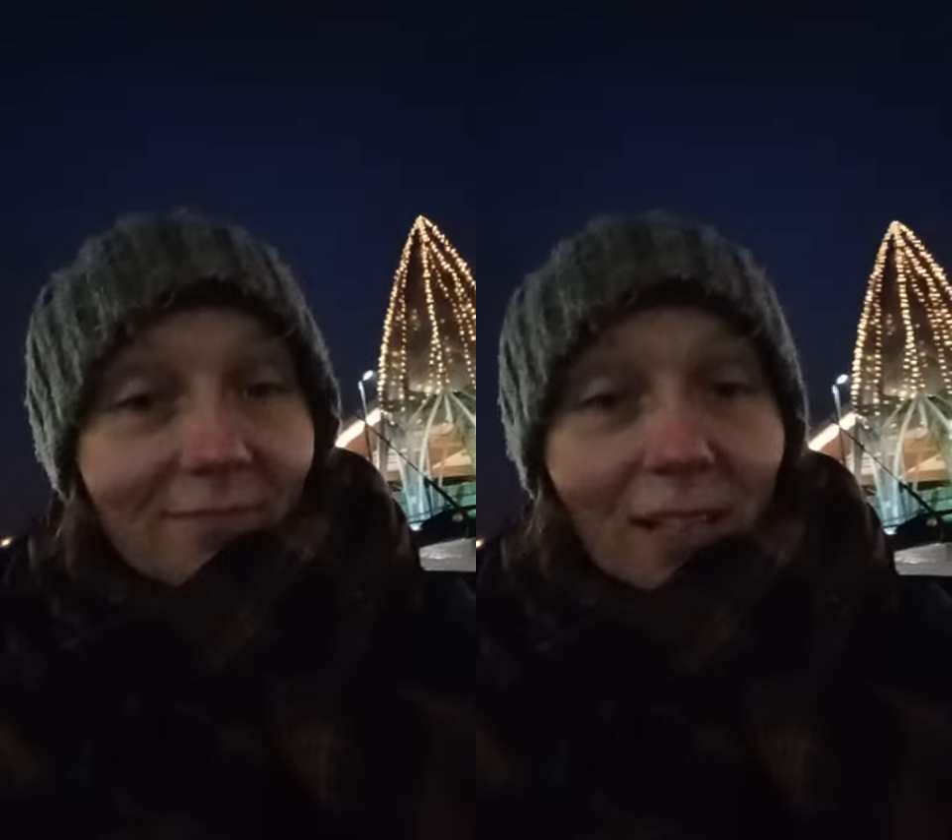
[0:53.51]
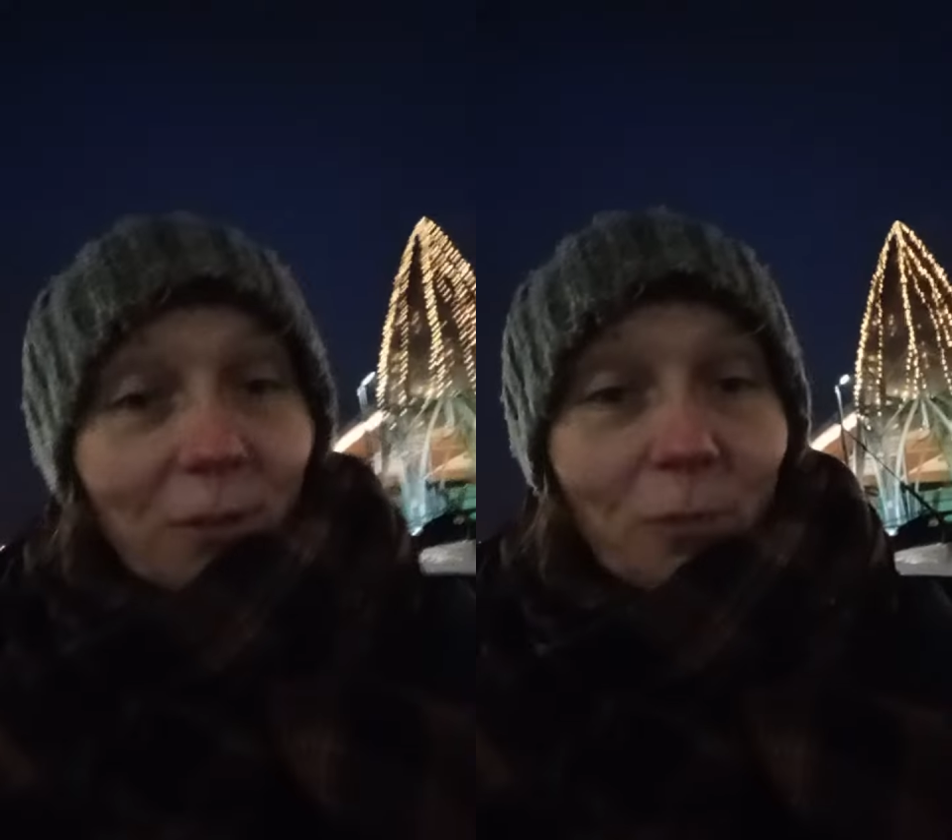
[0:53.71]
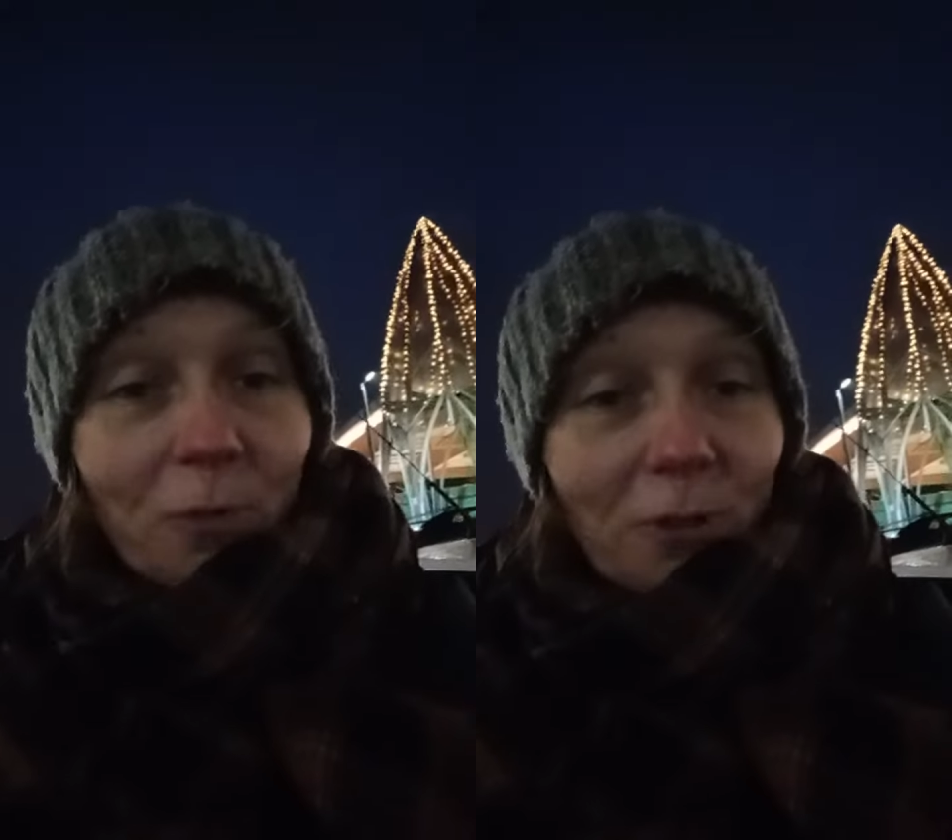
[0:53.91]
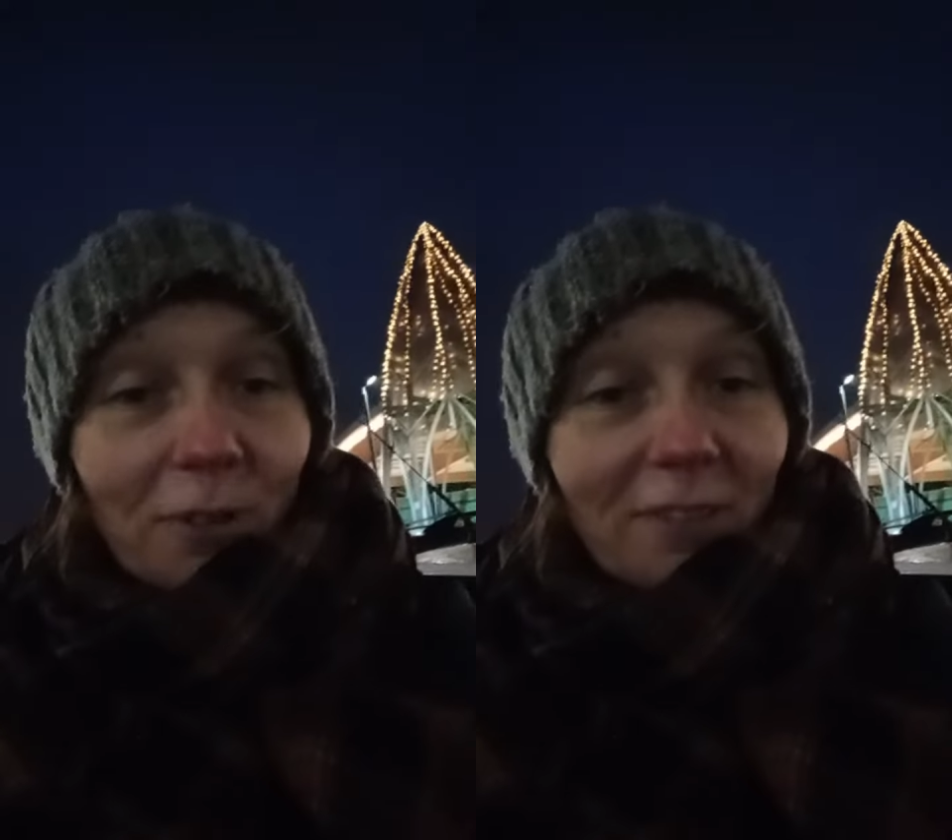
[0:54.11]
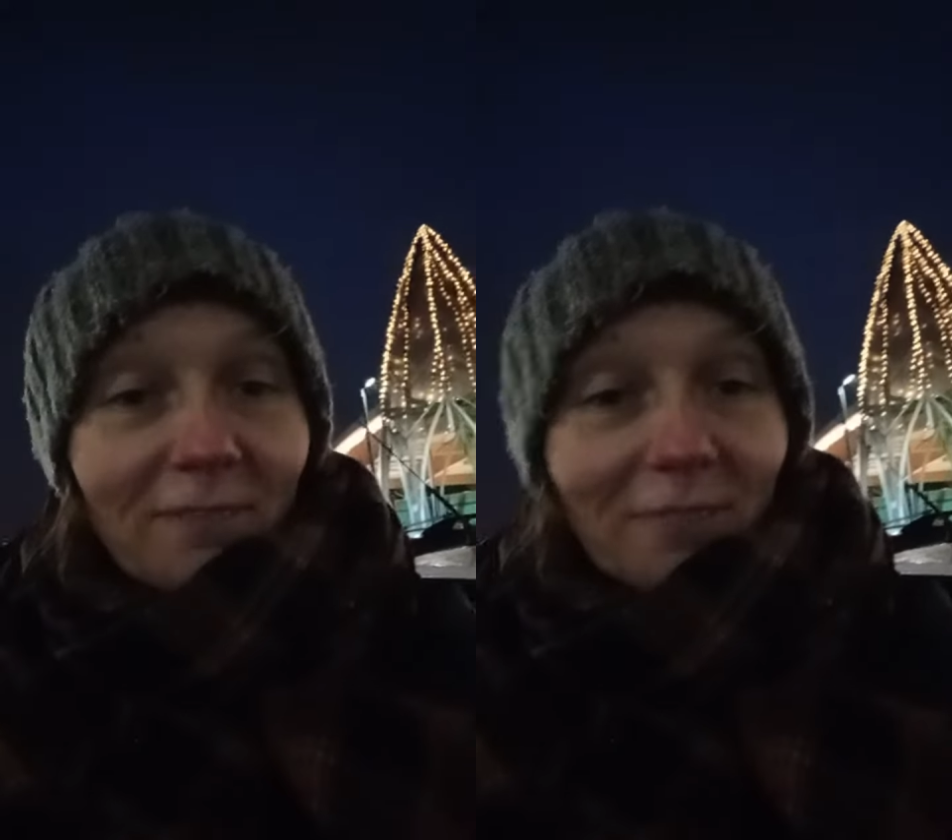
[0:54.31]
tell you
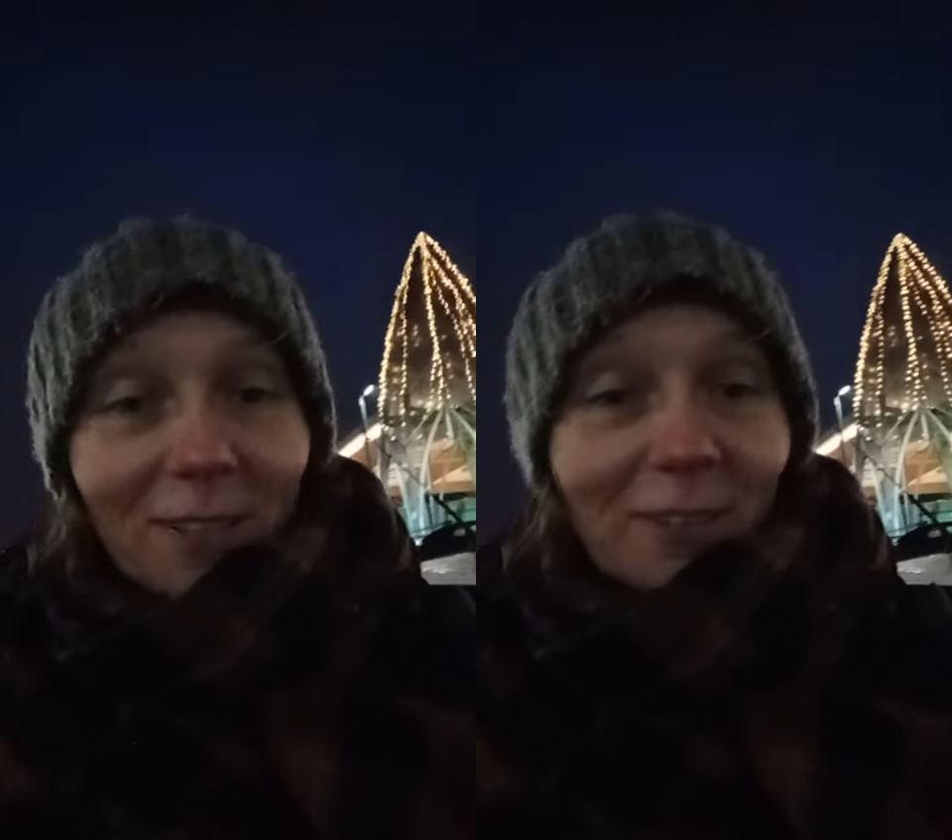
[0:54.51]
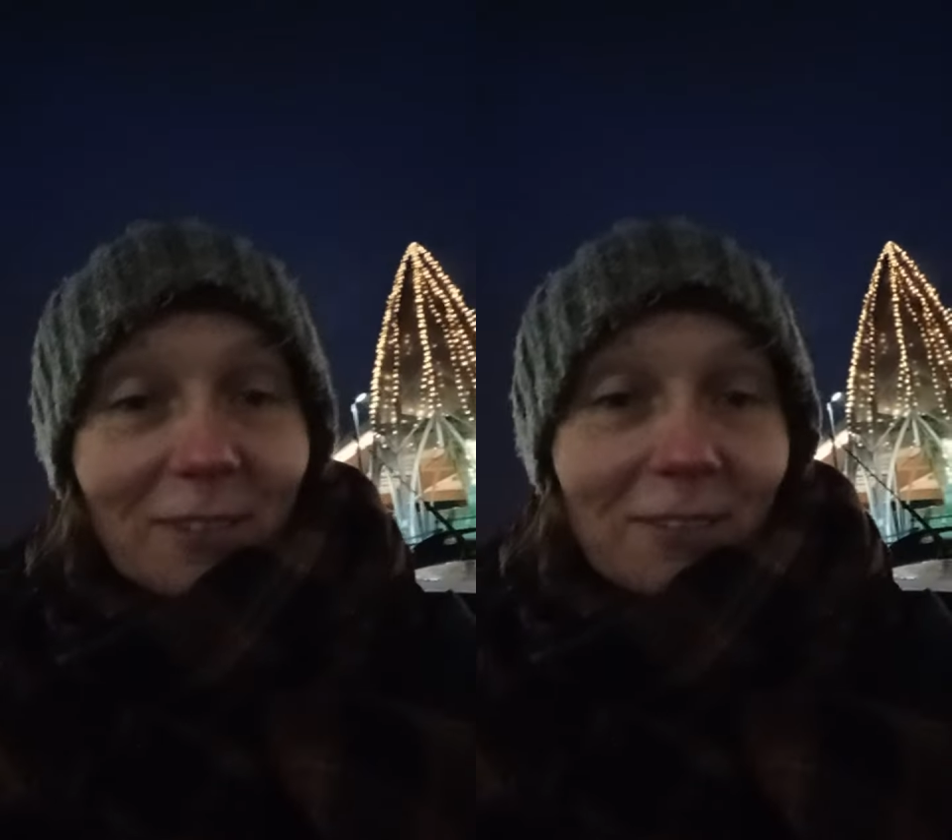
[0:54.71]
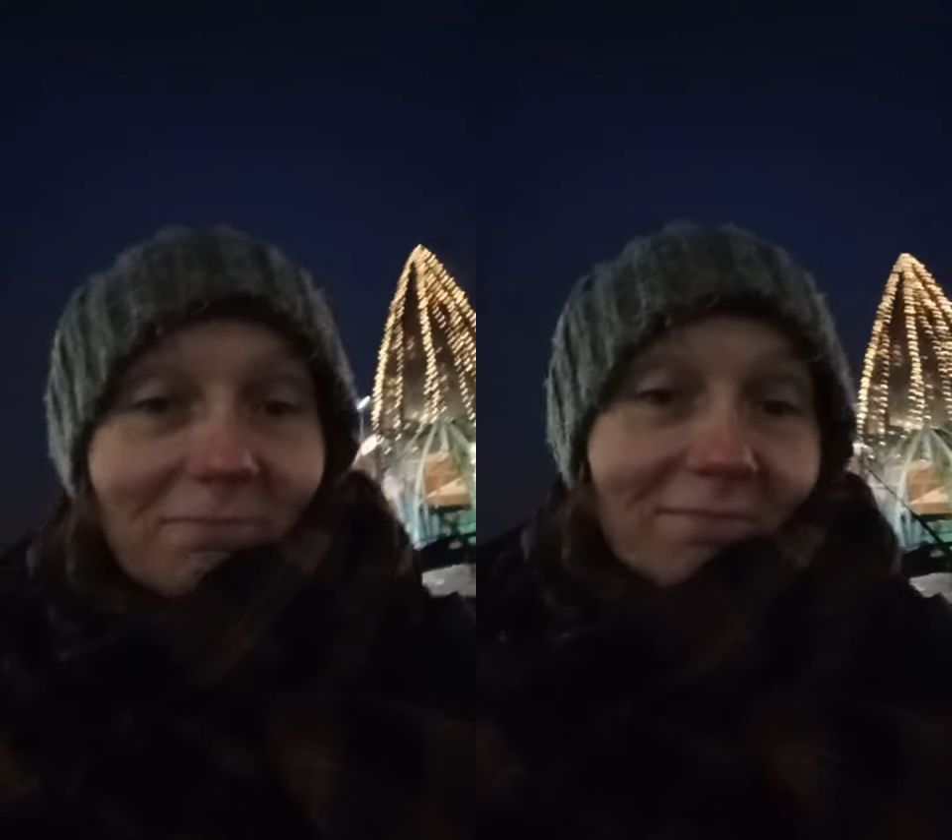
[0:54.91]
more in